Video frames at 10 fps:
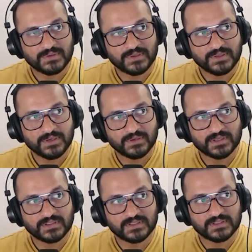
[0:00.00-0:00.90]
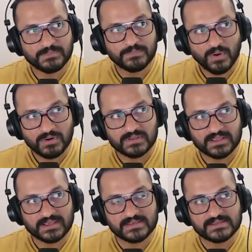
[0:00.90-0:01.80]
the important
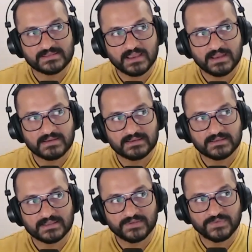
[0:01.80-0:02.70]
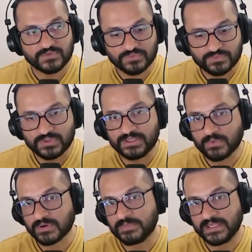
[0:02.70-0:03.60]
thing is that if you truly
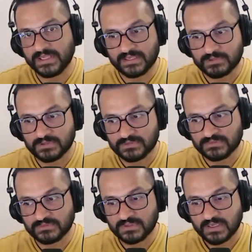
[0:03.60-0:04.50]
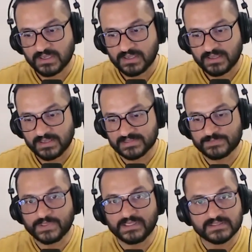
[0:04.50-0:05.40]
want to be able to
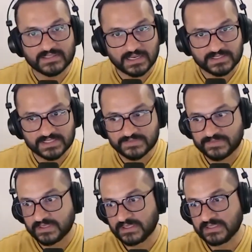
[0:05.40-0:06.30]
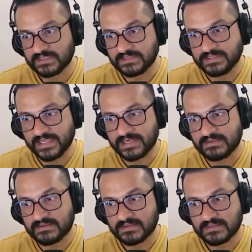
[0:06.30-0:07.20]
experience that shift,
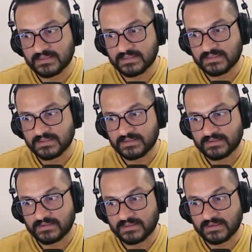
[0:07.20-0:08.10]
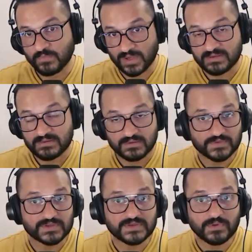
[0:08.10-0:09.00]
then one, of
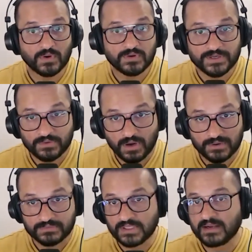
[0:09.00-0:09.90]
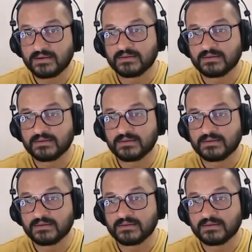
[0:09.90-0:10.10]
course, if you already know how to do that,